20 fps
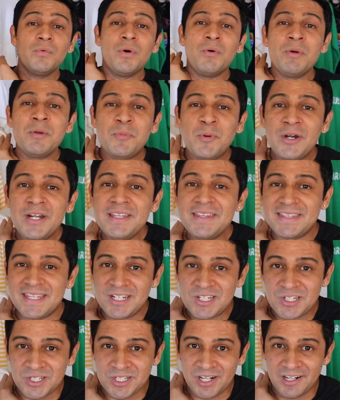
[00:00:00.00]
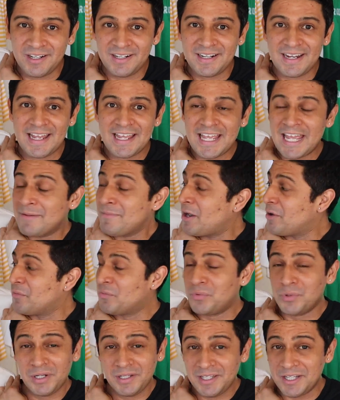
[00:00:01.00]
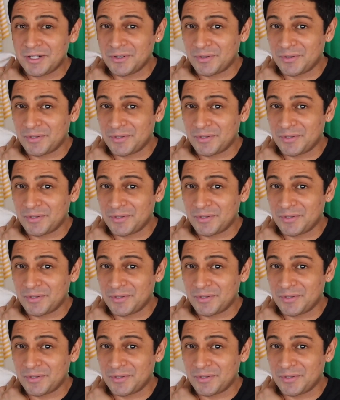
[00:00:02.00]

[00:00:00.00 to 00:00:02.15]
When we printed this shirt, it came out really